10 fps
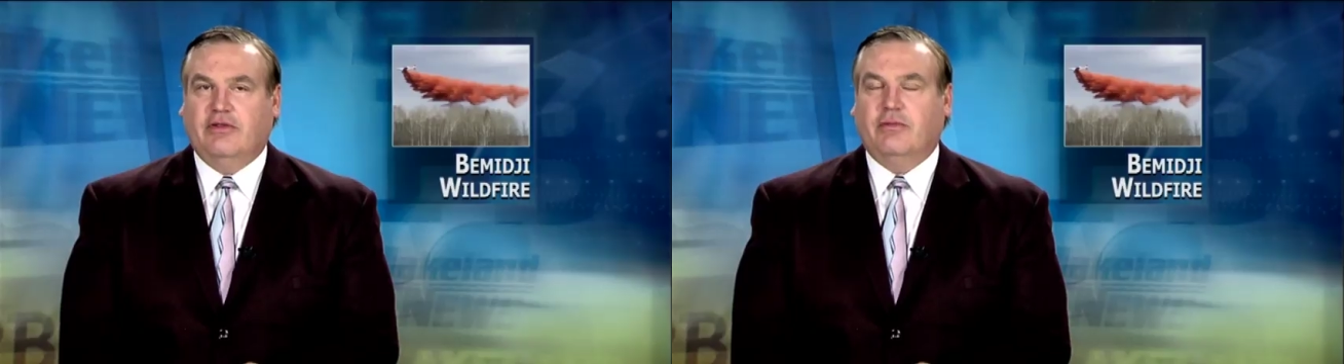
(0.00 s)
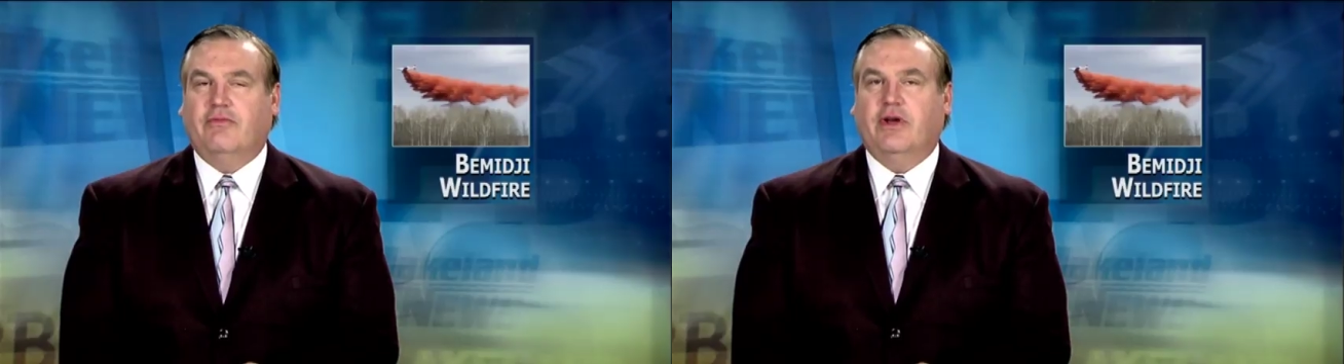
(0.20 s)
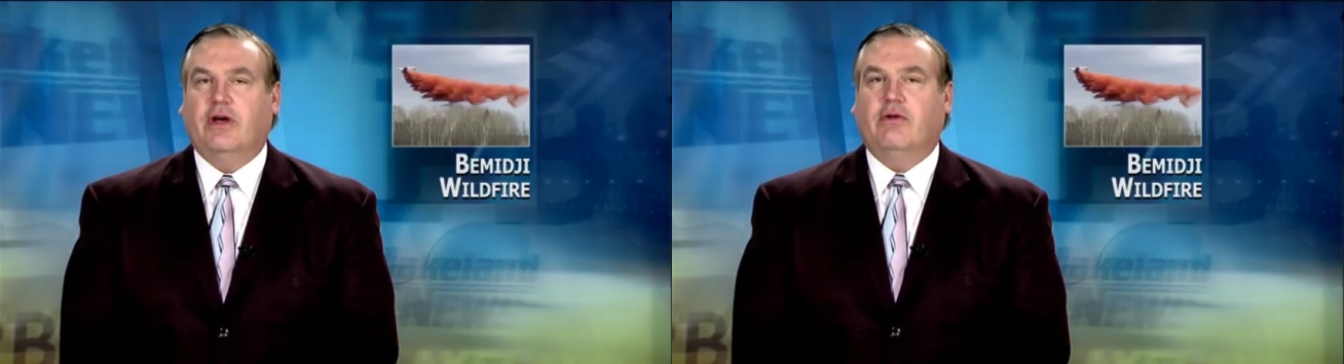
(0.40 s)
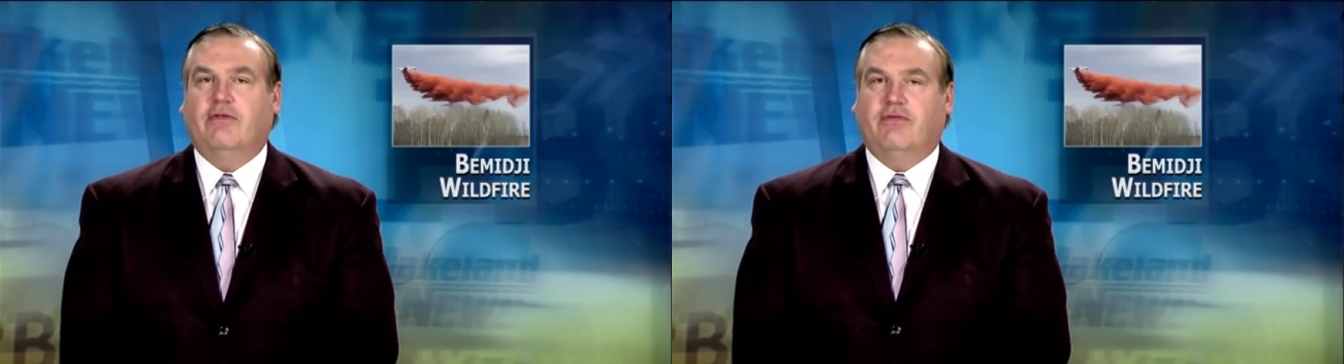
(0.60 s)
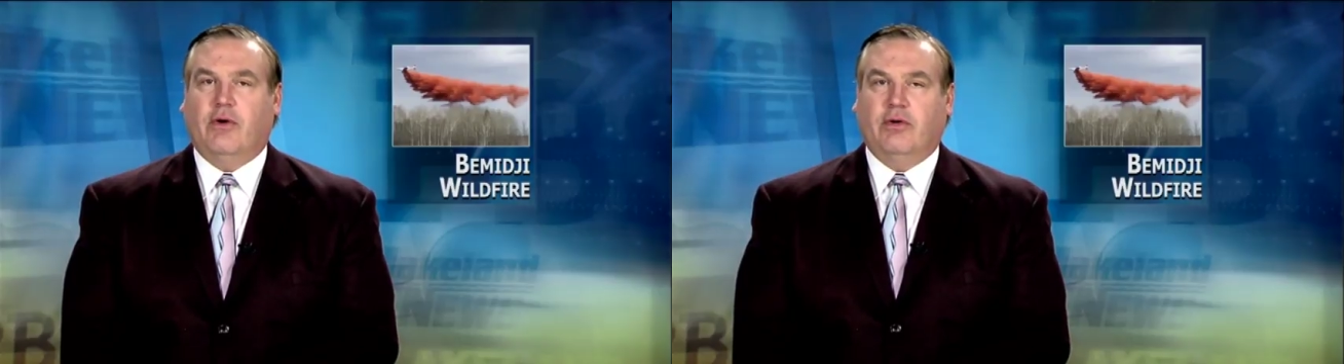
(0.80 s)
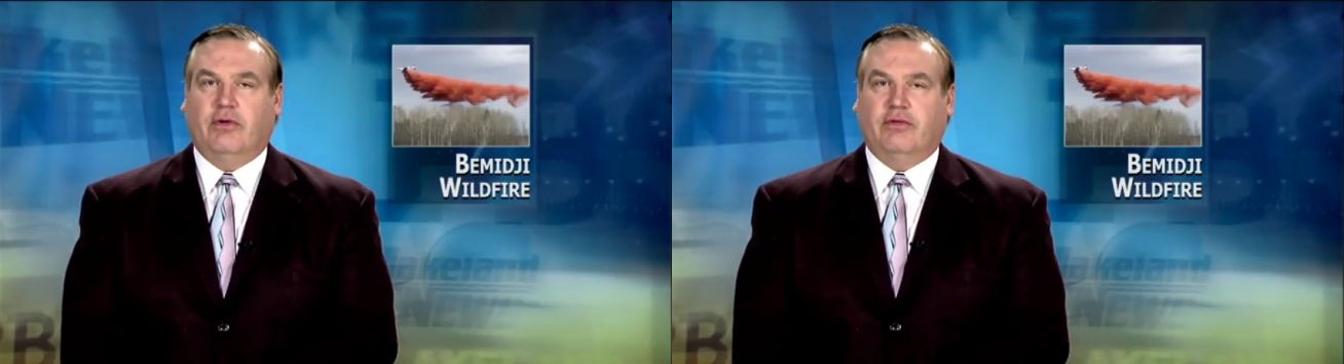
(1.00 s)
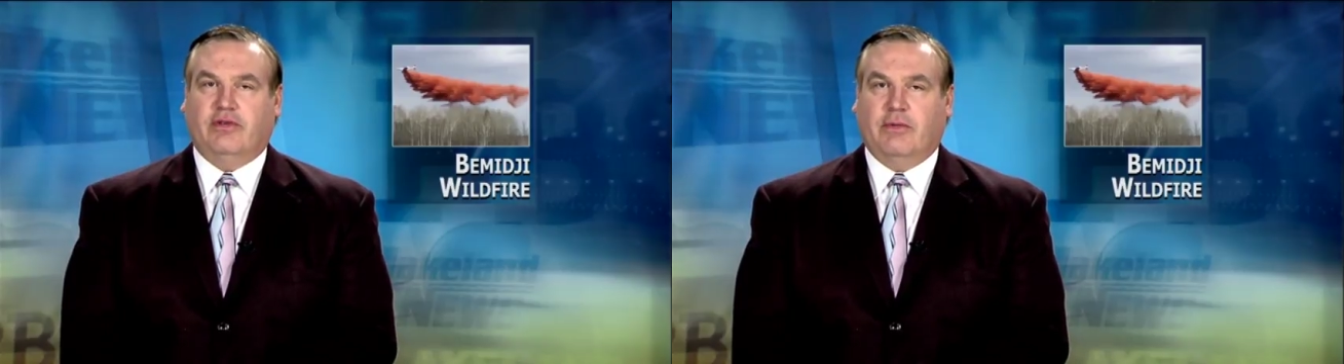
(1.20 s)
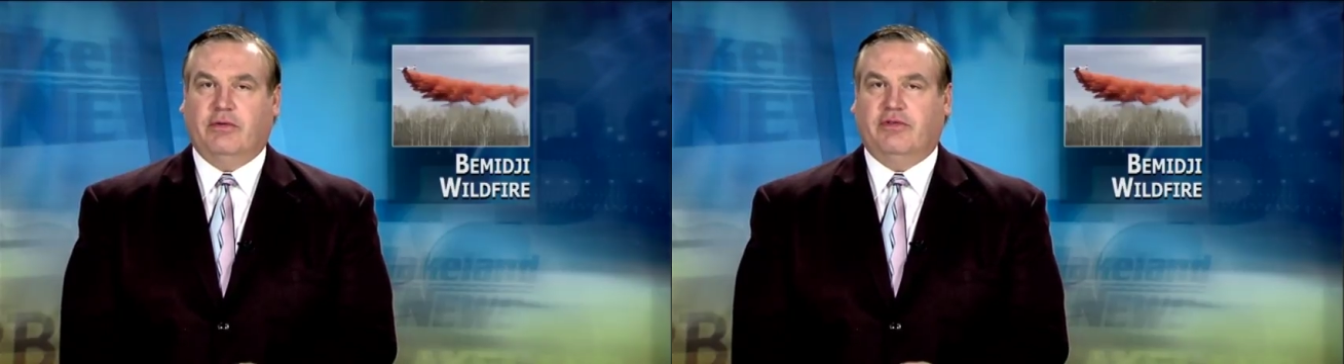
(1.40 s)
Here's some video and
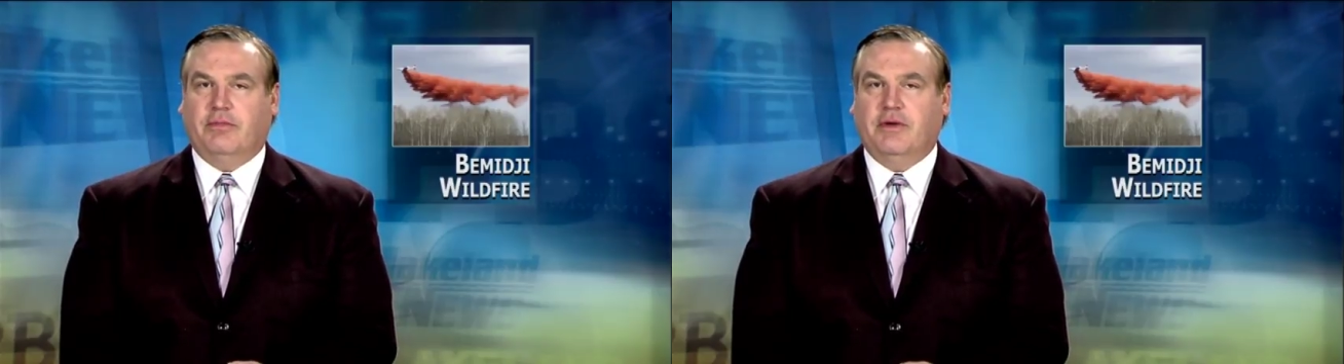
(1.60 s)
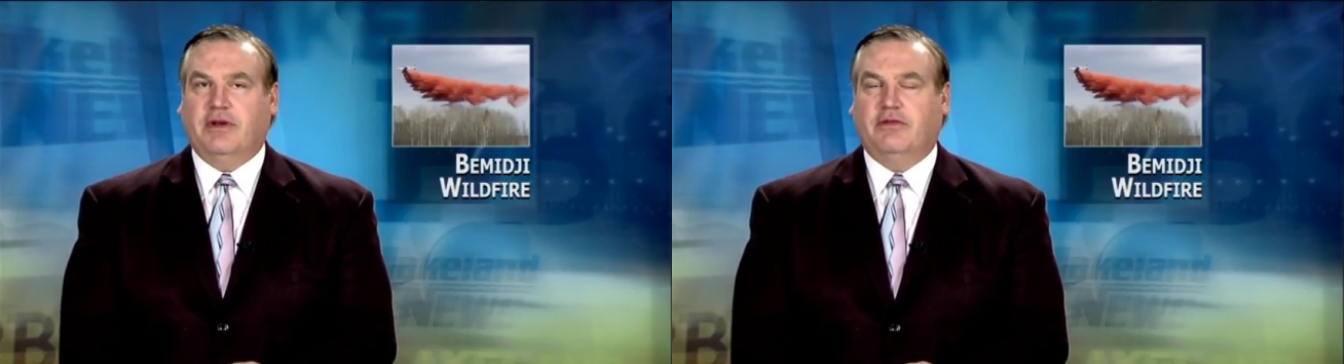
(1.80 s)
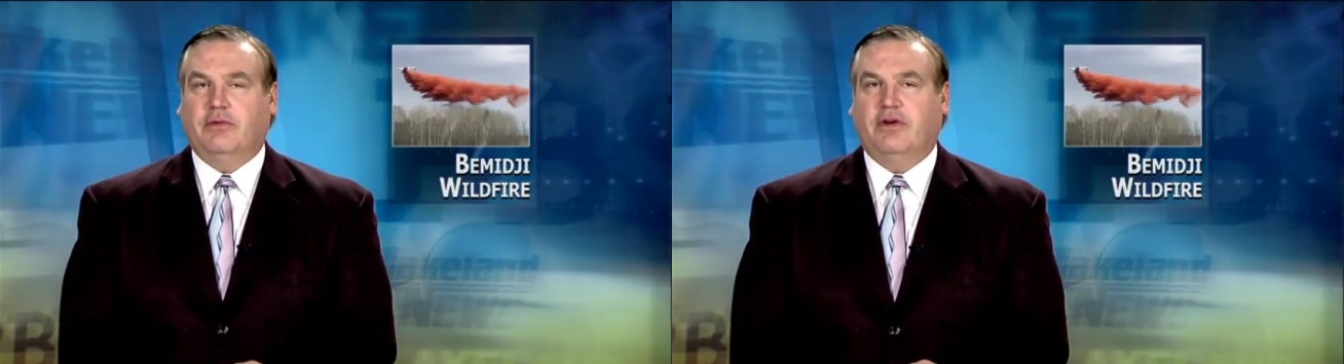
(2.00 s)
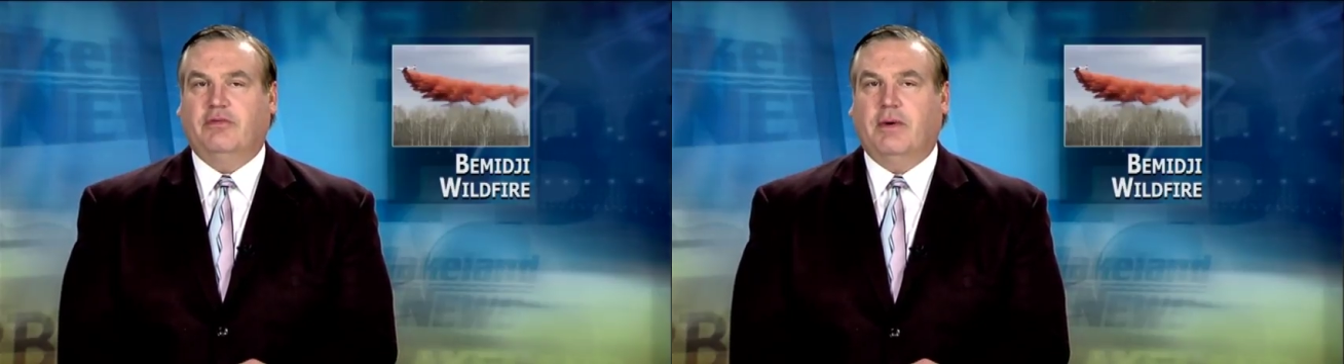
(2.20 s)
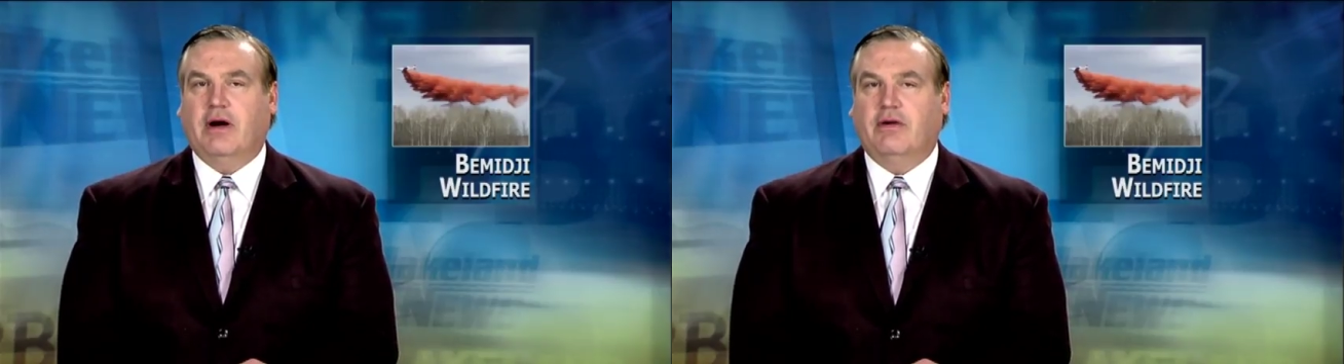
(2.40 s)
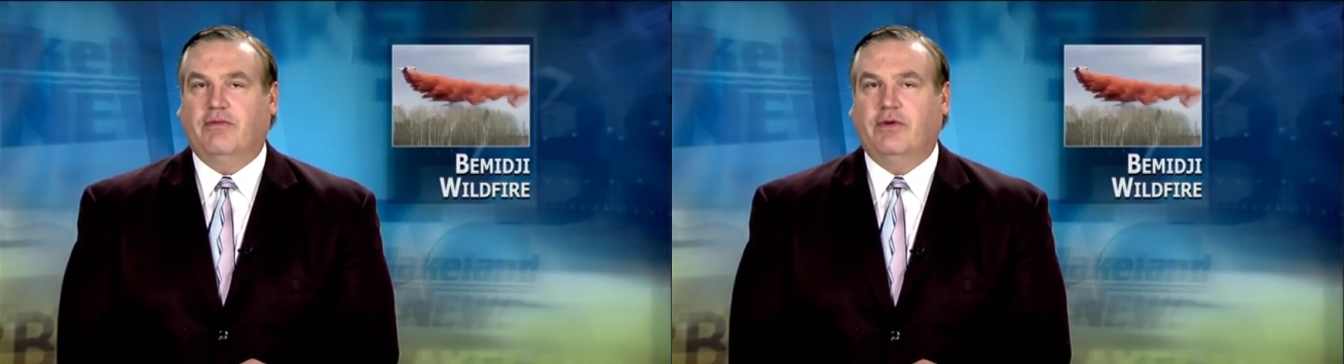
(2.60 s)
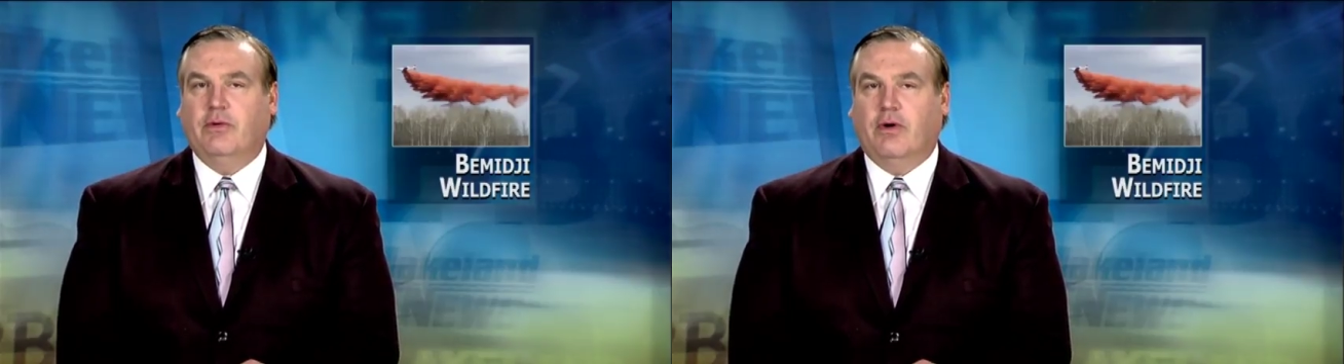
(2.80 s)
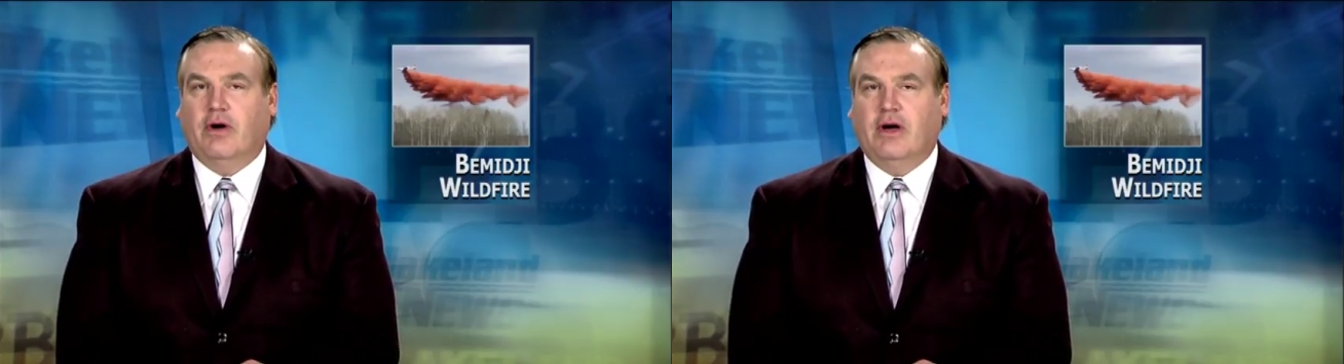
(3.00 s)
photos that were submitted to us by a
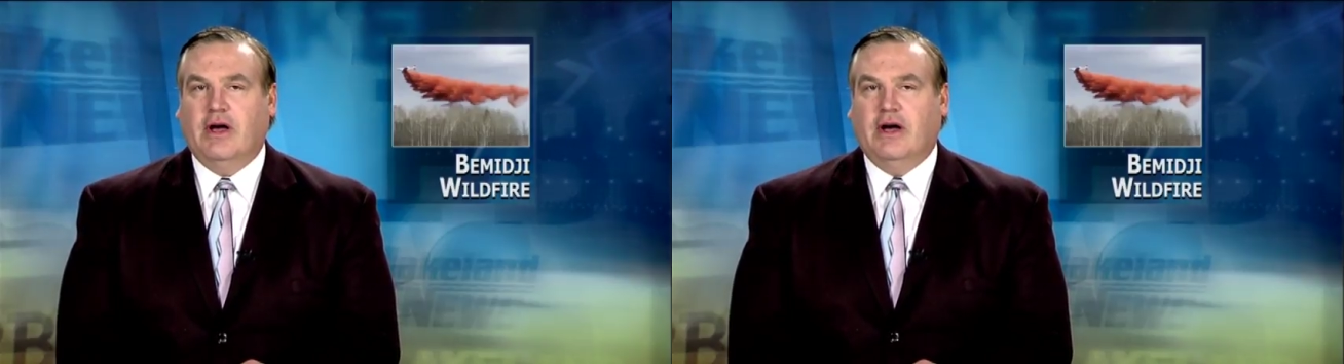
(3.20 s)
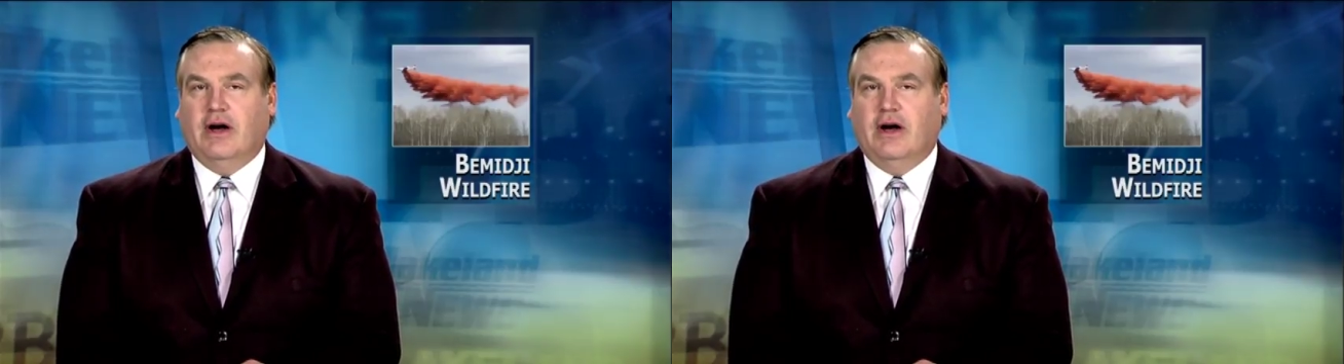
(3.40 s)
viewer.